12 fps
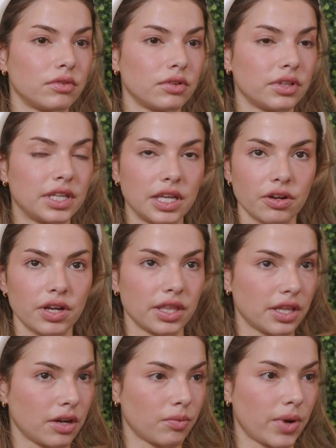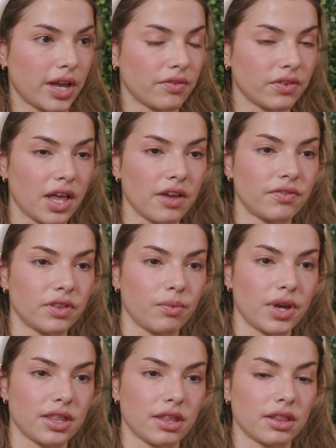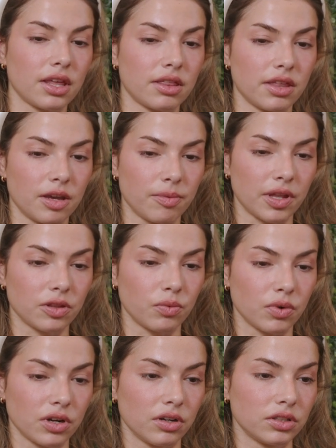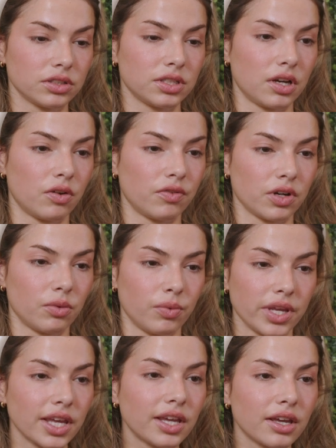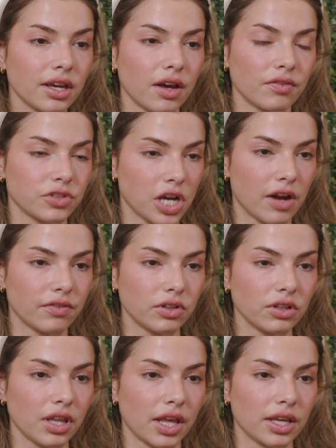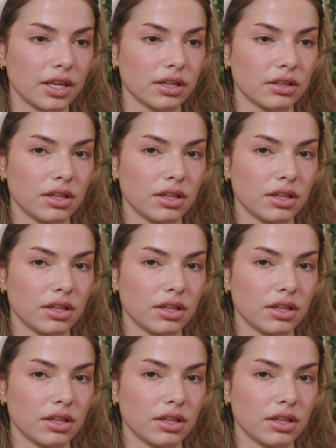hearing their way of life and the way that they think about the world over a week of travel, like